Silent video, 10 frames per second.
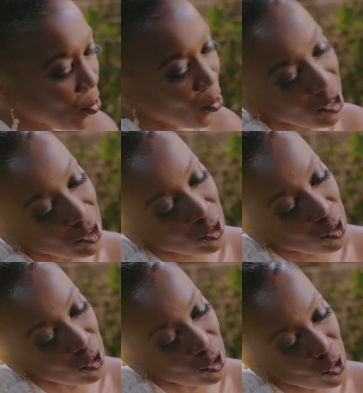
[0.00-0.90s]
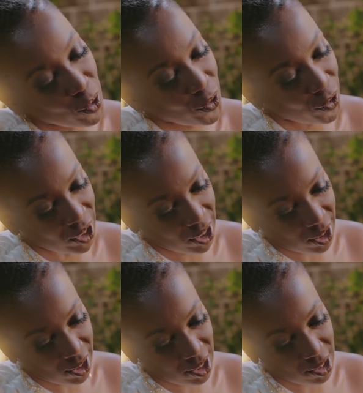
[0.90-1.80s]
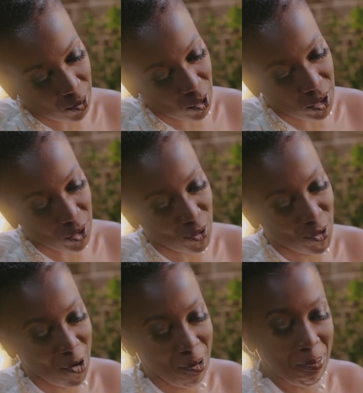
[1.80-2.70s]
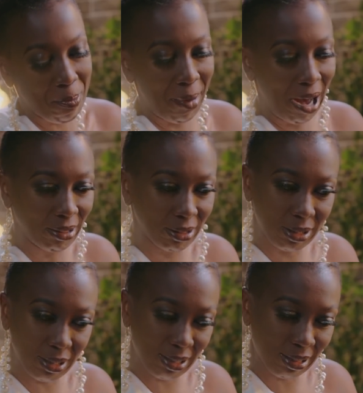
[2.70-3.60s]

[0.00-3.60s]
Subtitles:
What do you feel is the most romantic